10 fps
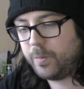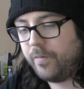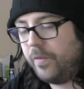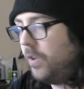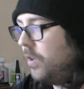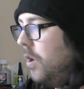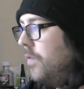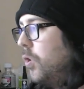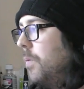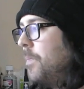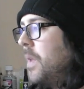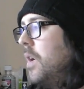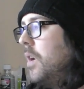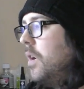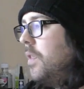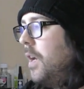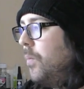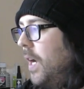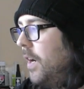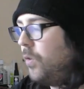prefer the Carnivore. Then
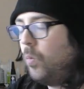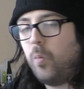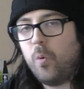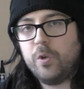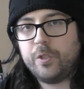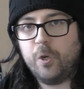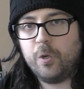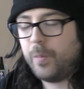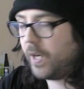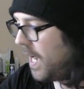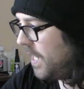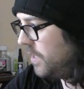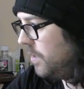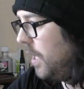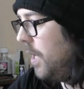we have the War Dog Brigand,